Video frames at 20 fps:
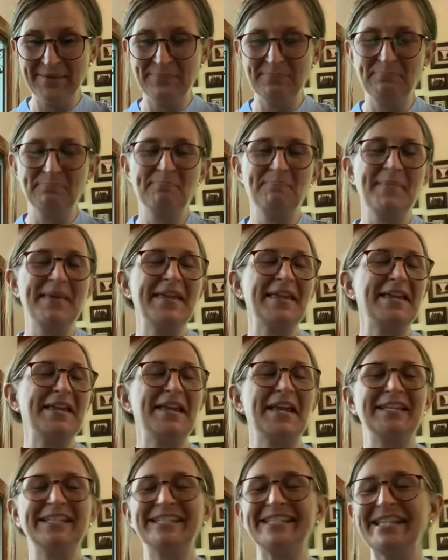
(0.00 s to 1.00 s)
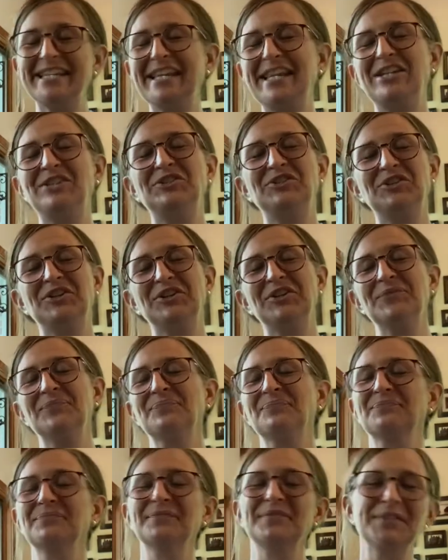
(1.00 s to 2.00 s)
Me, a teacher.
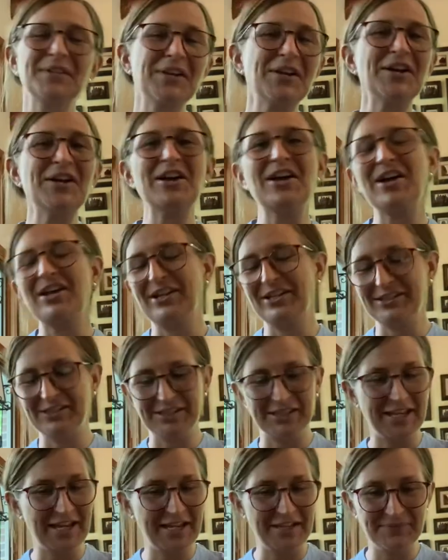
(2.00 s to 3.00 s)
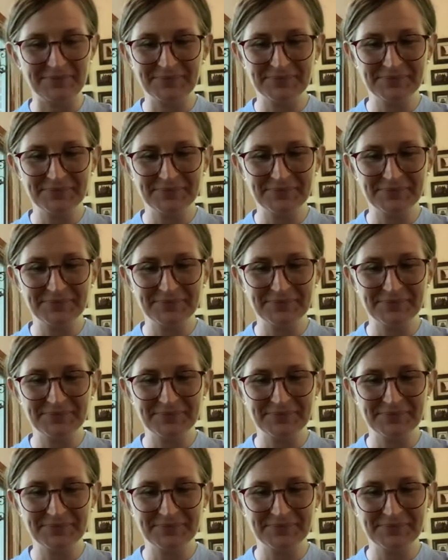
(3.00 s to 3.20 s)
Honestly.